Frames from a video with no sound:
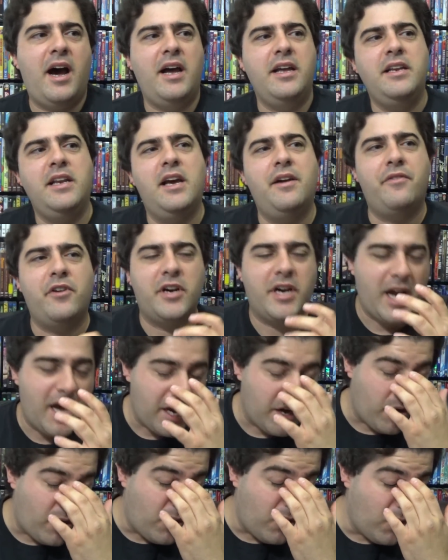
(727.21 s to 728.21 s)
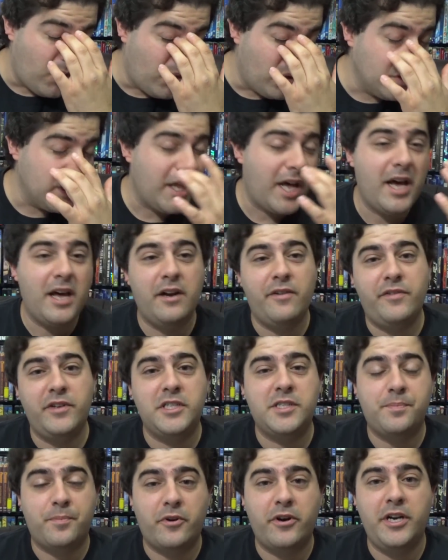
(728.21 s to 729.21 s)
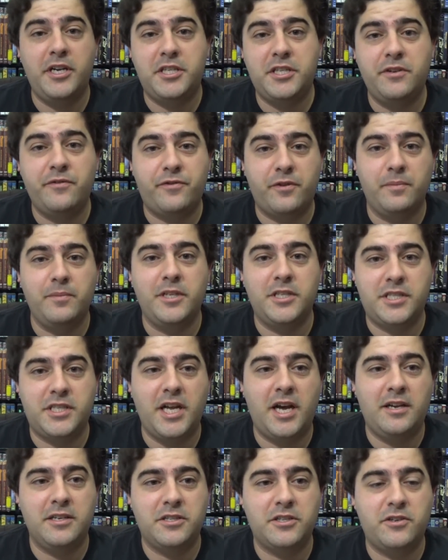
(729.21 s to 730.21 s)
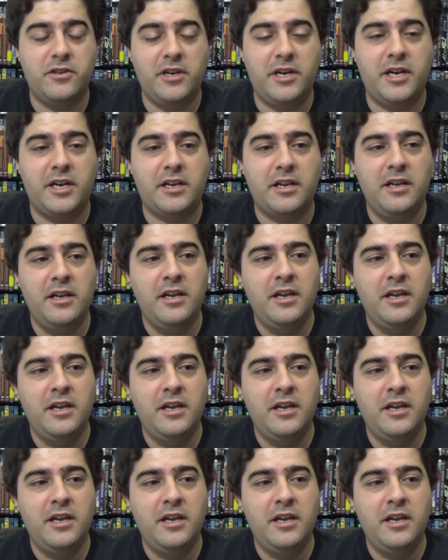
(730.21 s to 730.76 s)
never got a whole lot of inspiration from Nostalgia Critic.